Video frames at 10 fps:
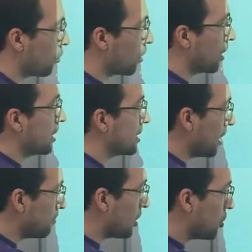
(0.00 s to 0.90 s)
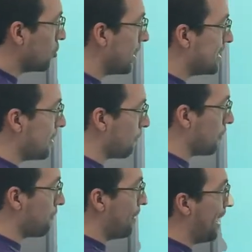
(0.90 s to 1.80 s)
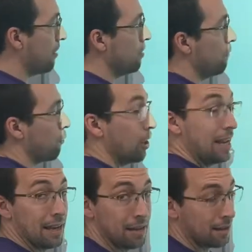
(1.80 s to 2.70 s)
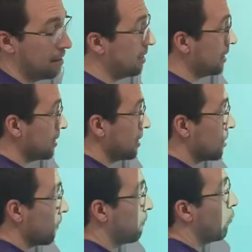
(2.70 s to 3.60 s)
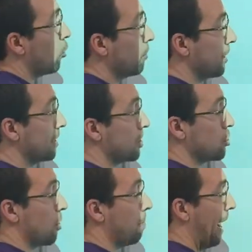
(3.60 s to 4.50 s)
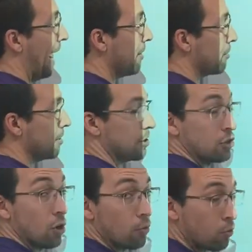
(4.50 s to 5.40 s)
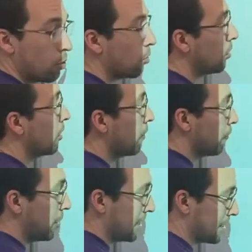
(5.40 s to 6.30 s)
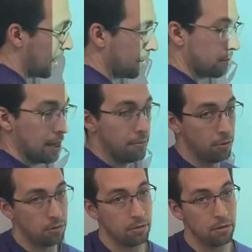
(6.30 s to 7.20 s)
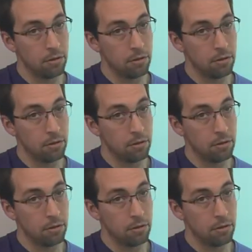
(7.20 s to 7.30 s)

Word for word: we're going to substitute a different value for n. And this is our formula, this is our pattern, this is our rule for the entire table.